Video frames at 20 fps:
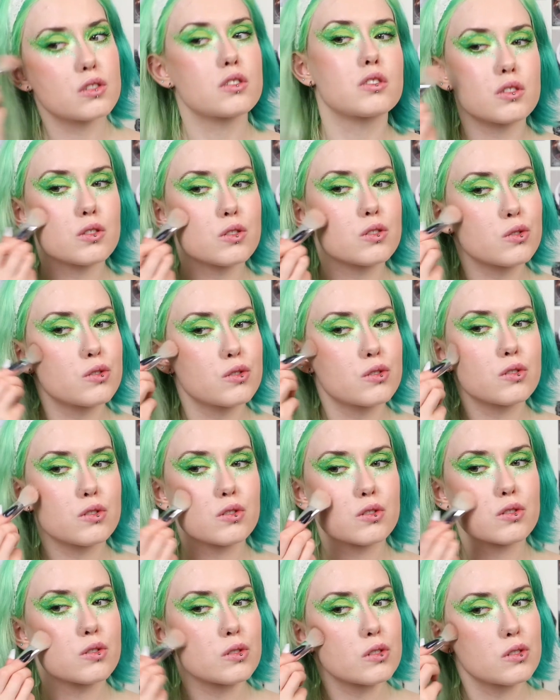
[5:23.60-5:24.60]

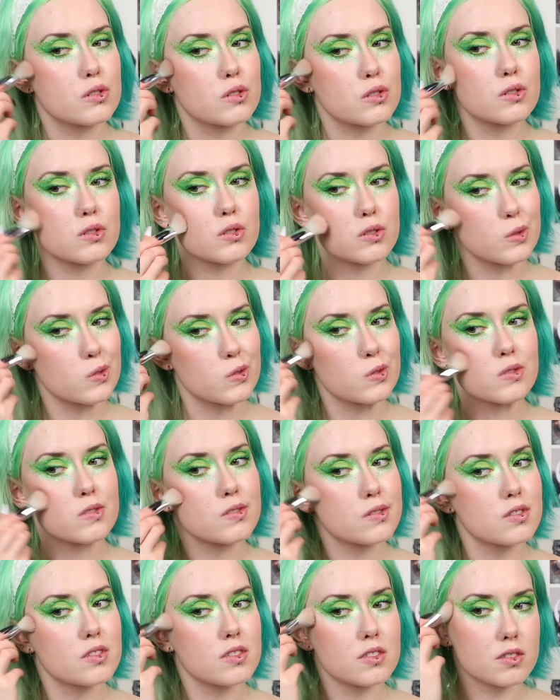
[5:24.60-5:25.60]

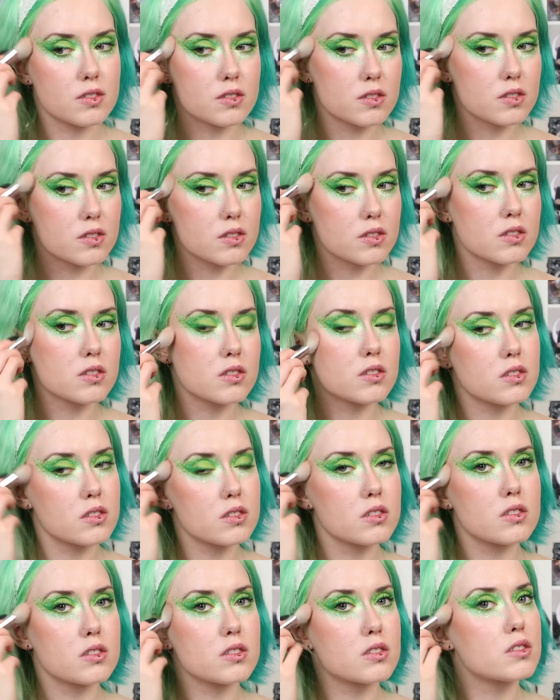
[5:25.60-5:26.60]

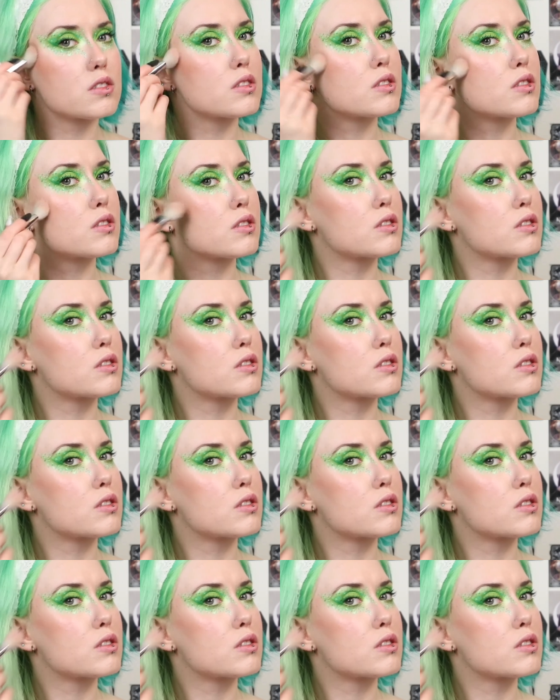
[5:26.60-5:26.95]
No one is speaking in this clip.